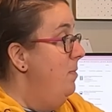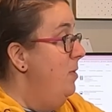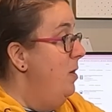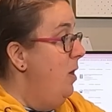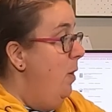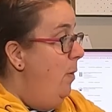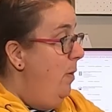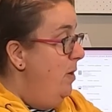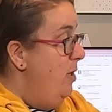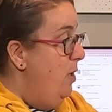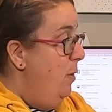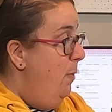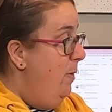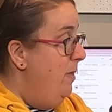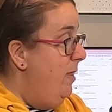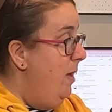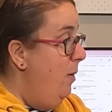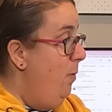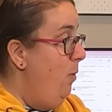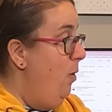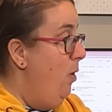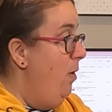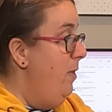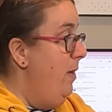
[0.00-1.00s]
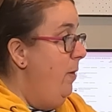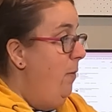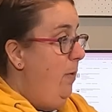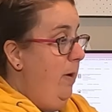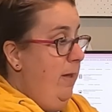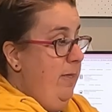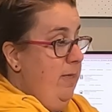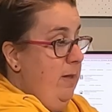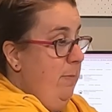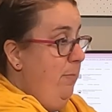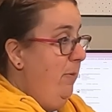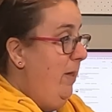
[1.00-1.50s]
No one knew what they were. They were
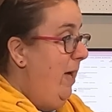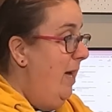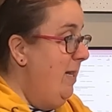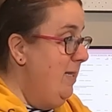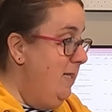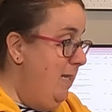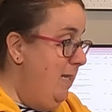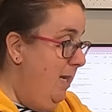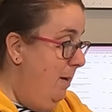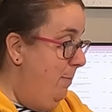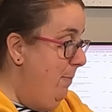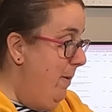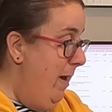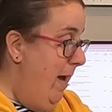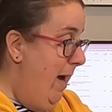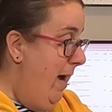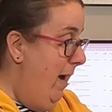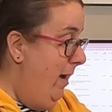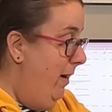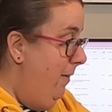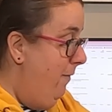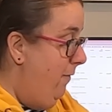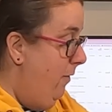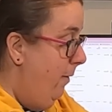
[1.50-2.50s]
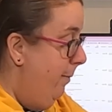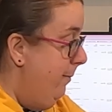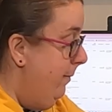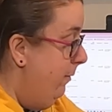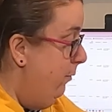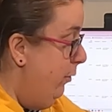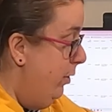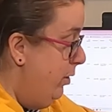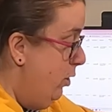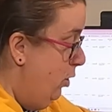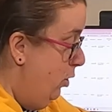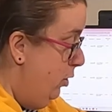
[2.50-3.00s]
in the plastic bag from
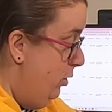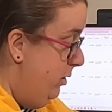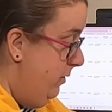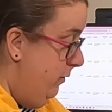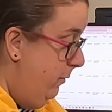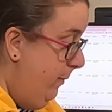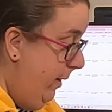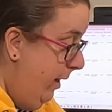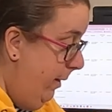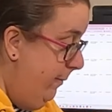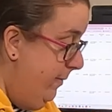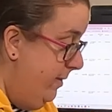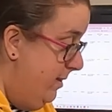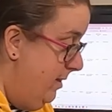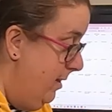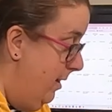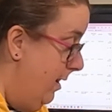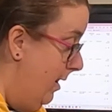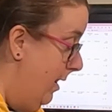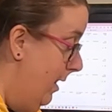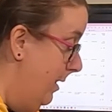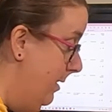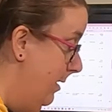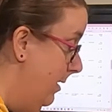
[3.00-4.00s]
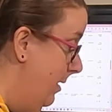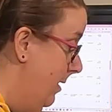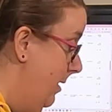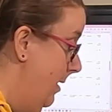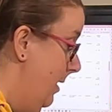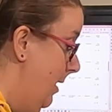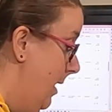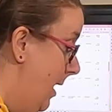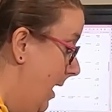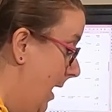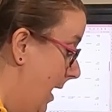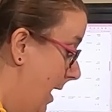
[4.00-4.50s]
returns from Amazon,
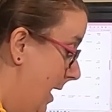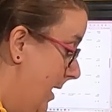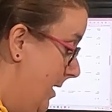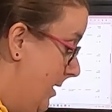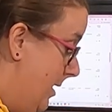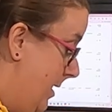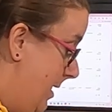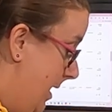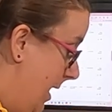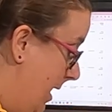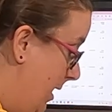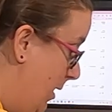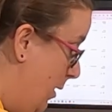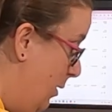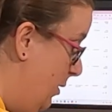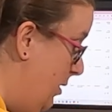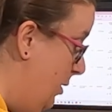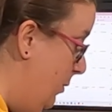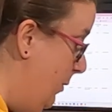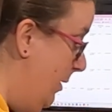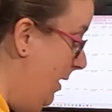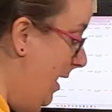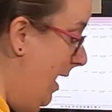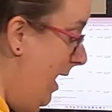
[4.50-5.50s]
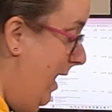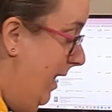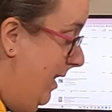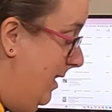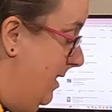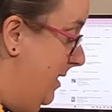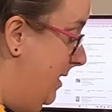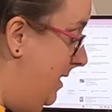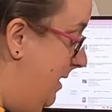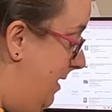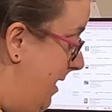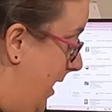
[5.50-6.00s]
and they go to an
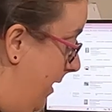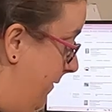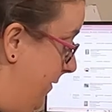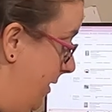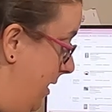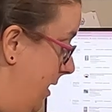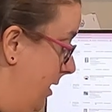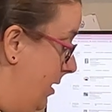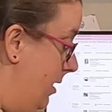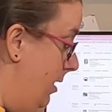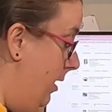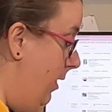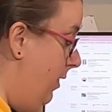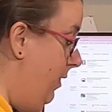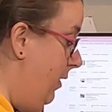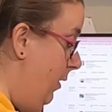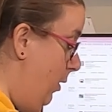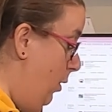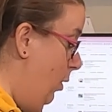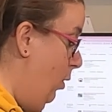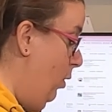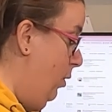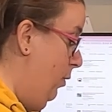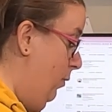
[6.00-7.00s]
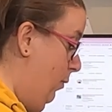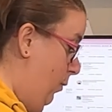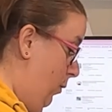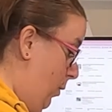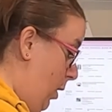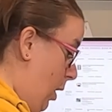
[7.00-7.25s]
X7 third